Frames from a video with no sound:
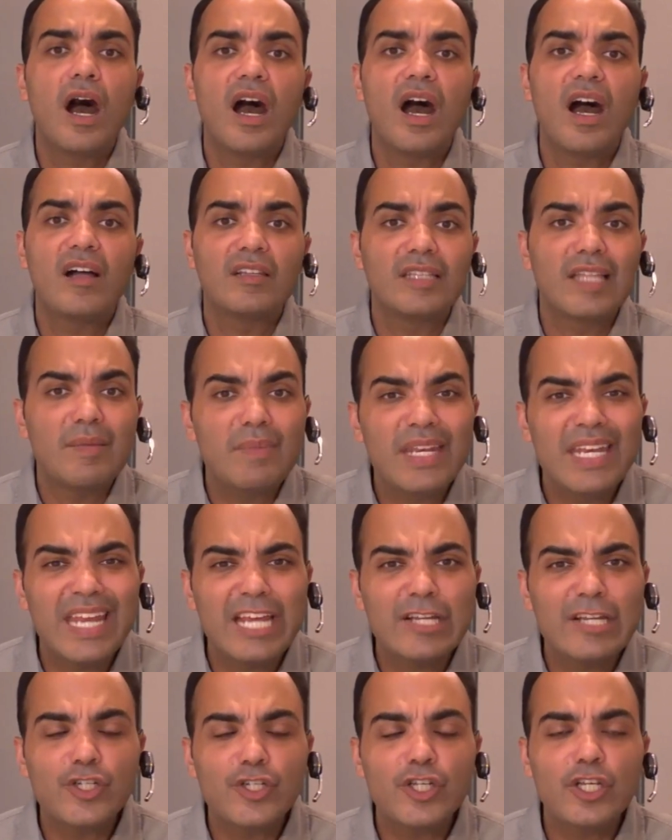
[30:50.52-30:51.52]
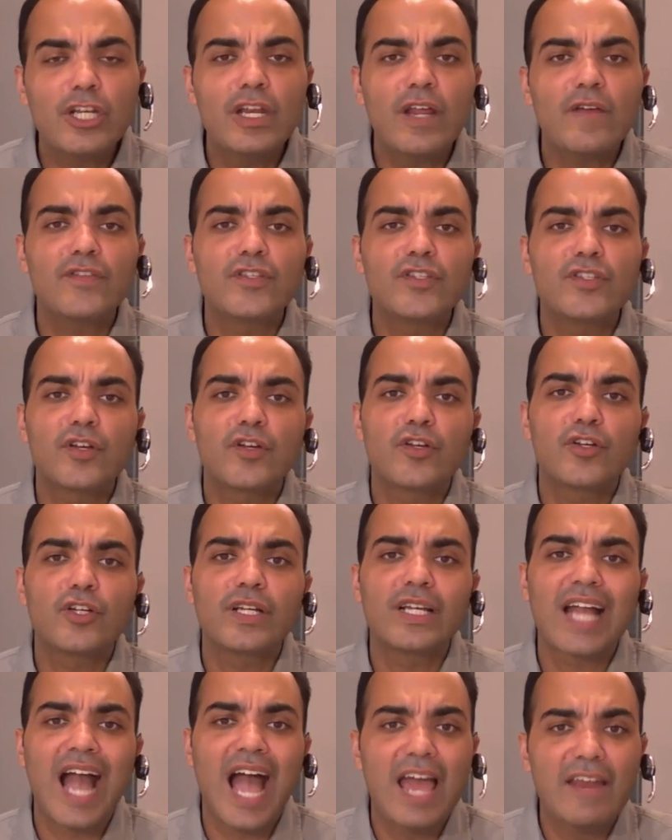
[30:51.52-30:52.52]
elimination of
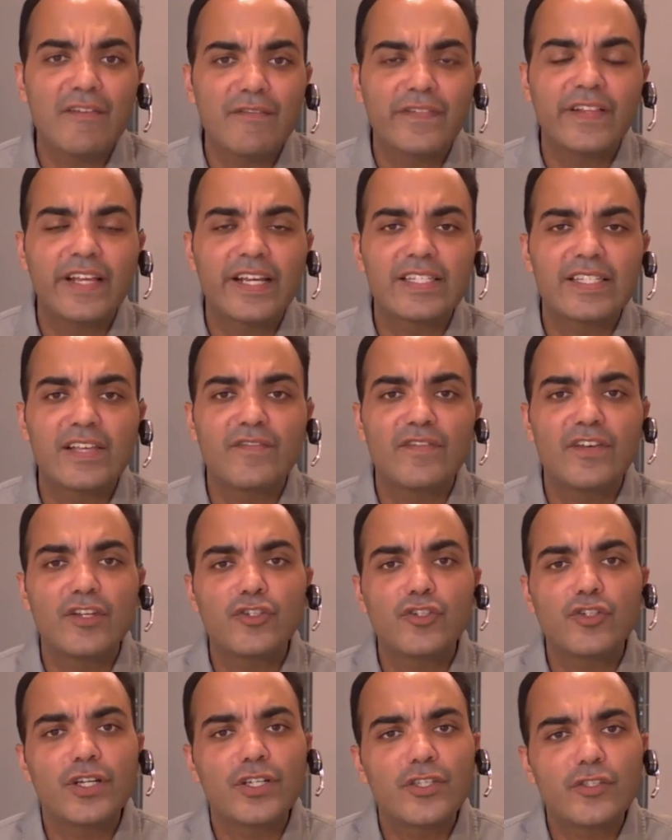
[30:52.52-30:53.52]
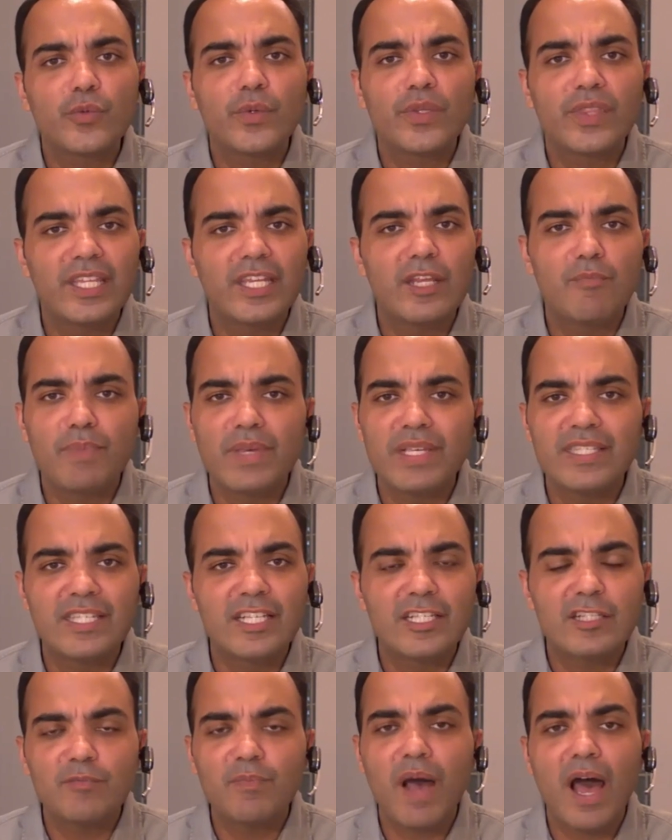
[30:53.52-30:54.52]
certain conflicts of interest within a
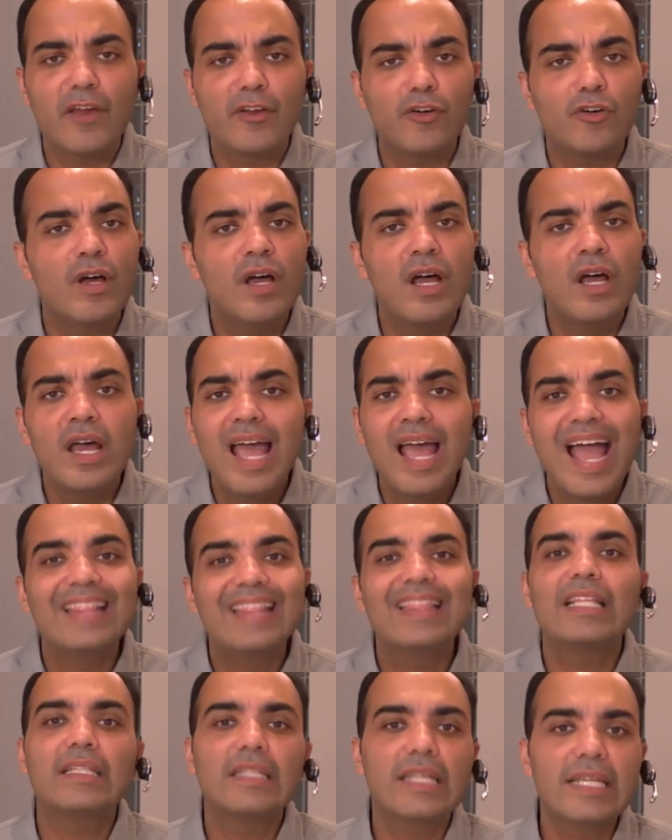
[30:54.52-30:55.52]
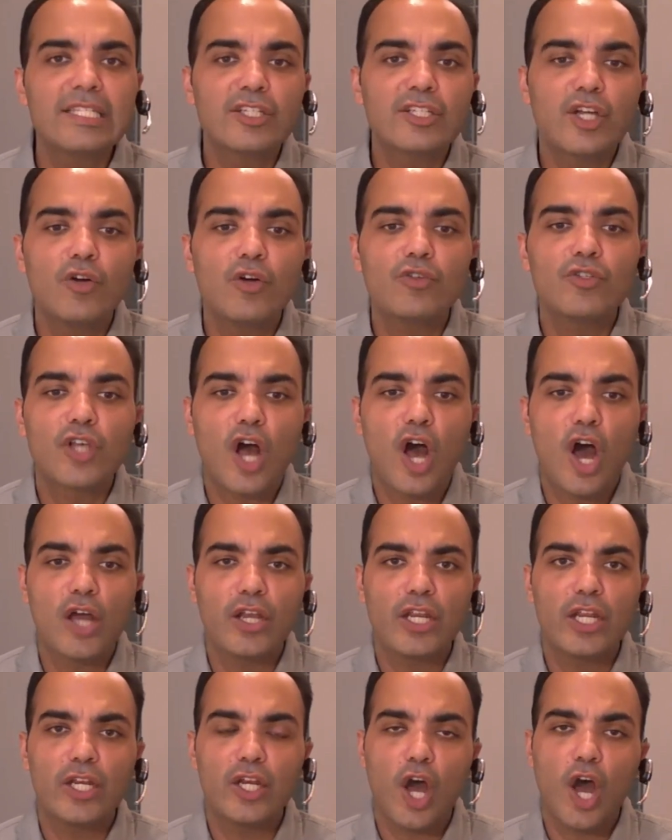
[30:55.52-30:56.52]
business model? And the list goes
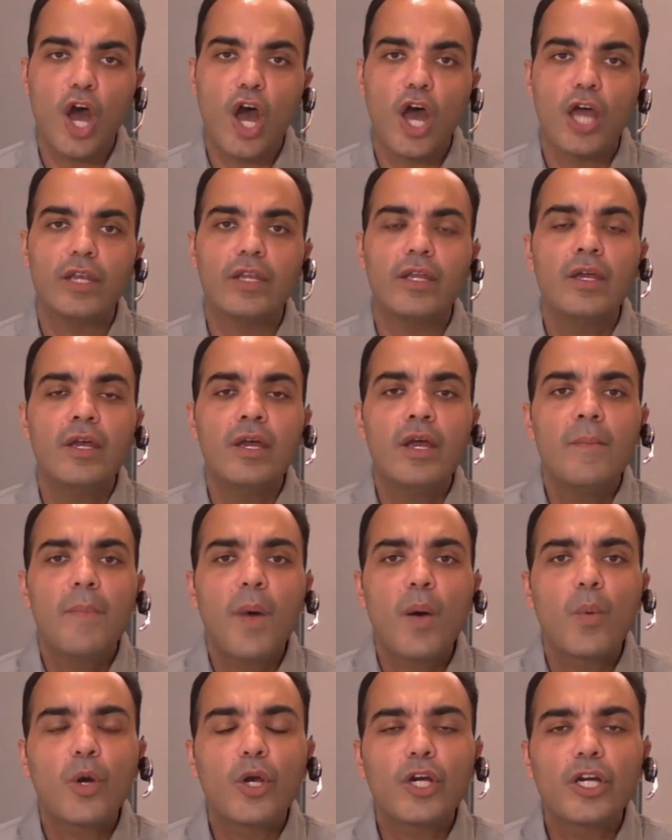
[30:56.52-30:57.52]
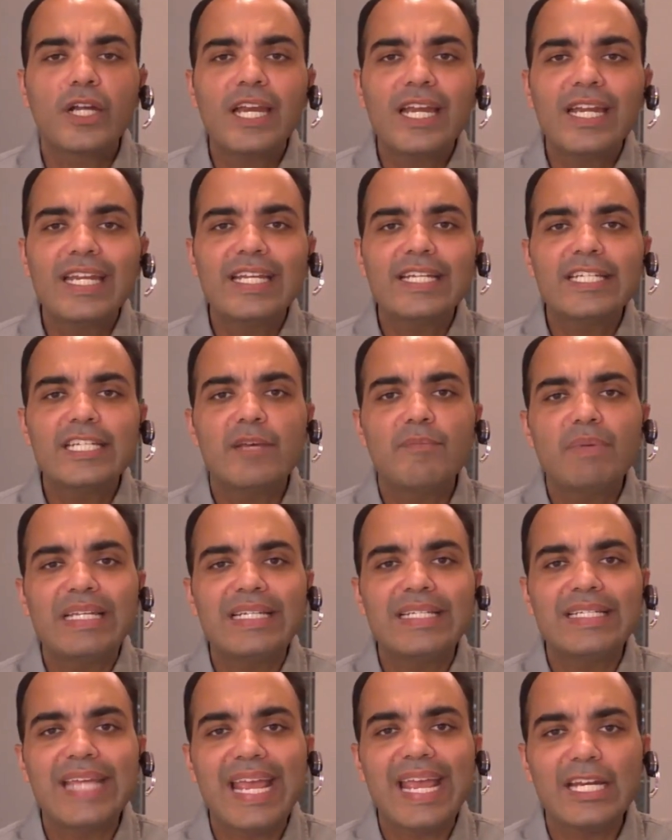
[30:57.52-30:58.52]
on and on. But we're going to need to
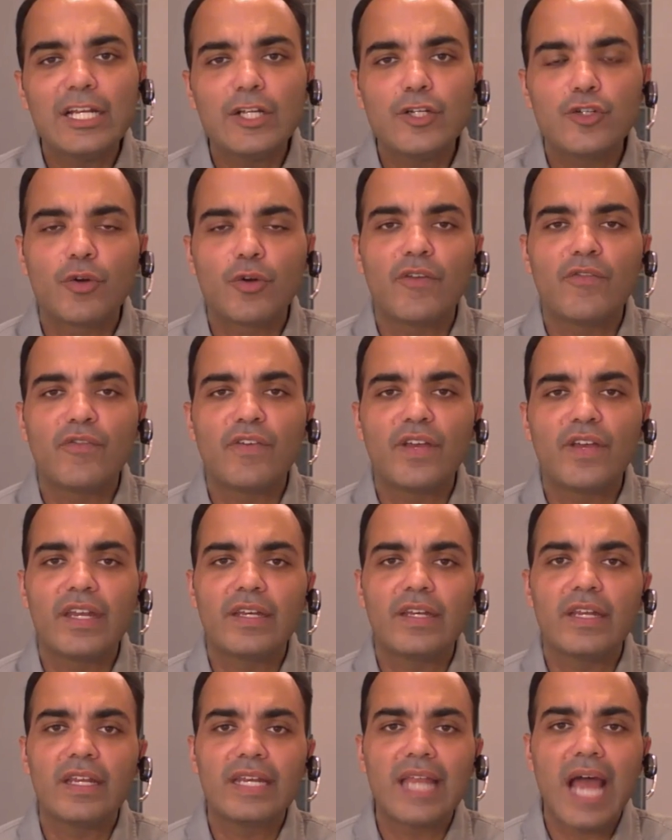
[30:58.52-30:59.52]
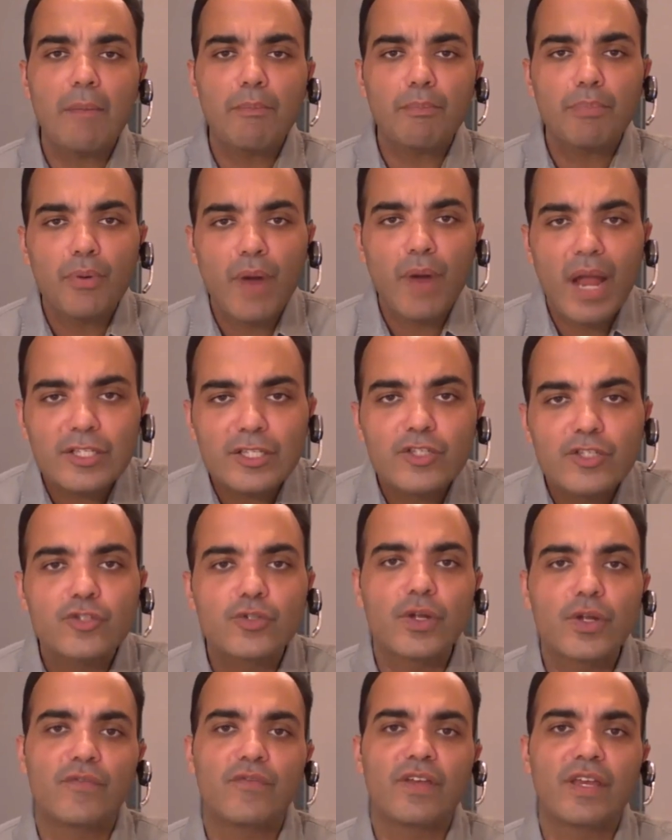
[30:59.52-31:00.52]
be data-driven, not
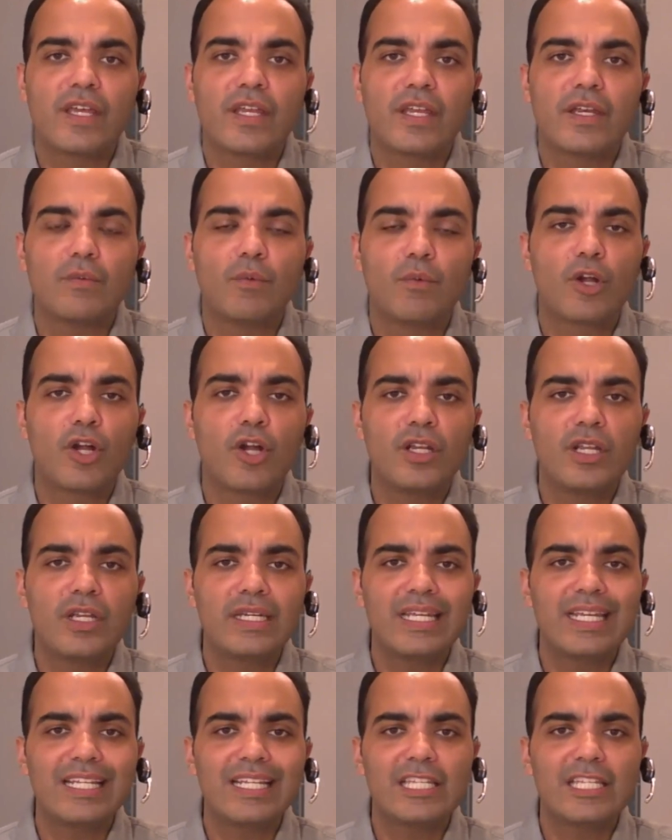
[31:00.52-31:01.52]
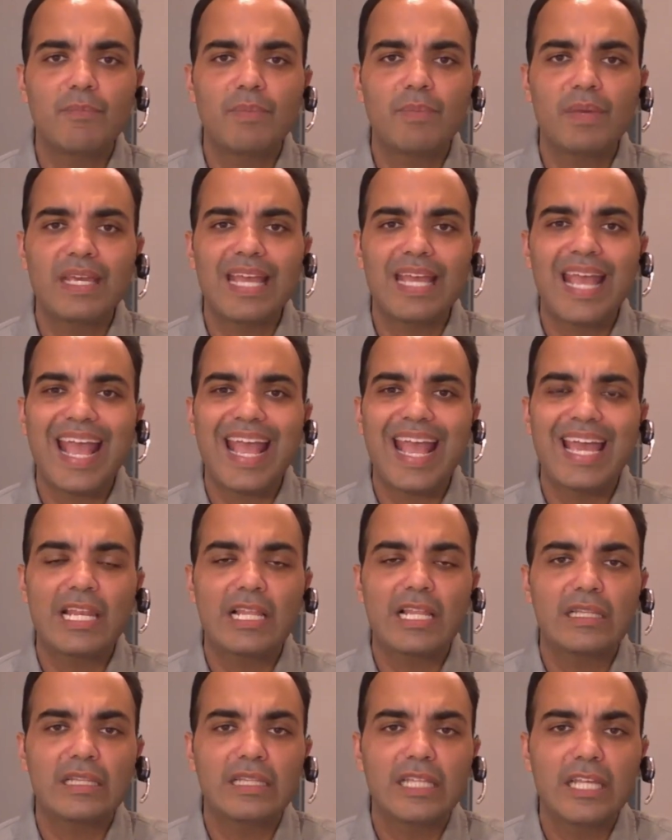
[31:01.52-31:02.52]
press-driven. We're going to need to be
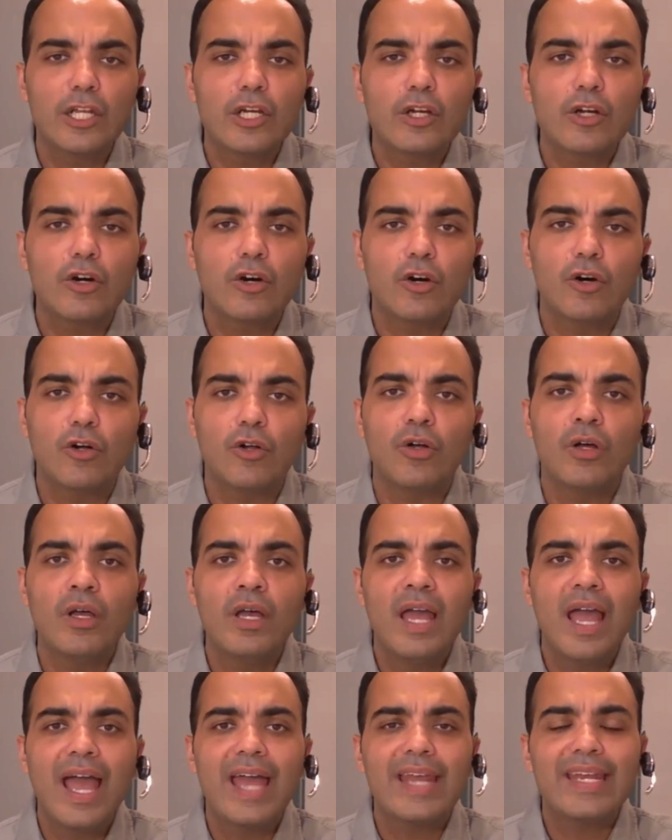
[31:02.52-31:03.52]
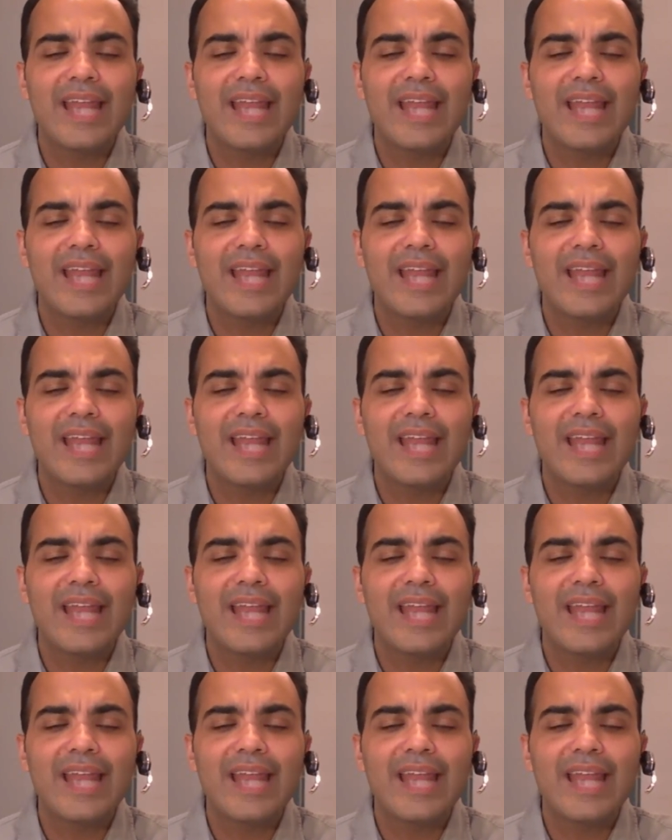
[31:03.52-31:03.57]
analytical and